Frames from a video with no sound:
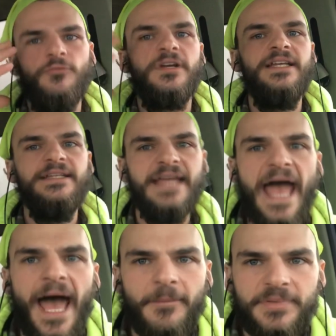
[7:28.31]

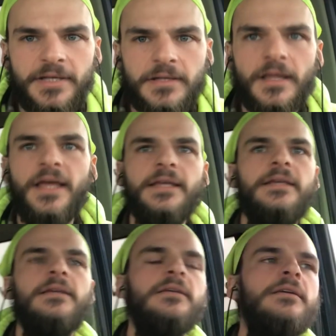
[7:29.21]
readapt.
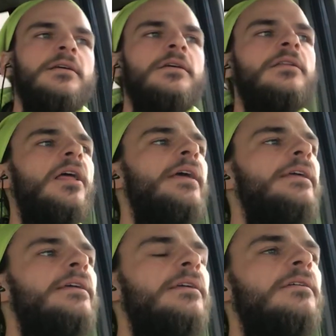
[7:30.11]
Like
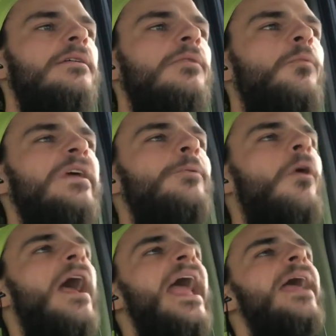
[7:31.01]
we
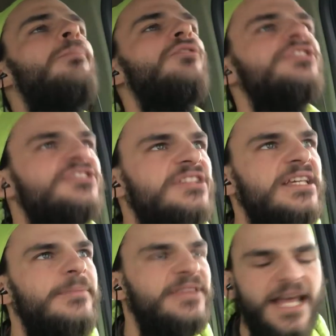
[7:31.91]
were able to
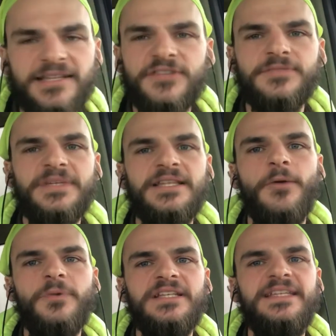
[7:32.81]
see, but that doesn't mean
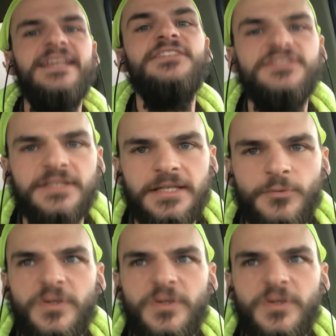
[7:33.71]
that we did see.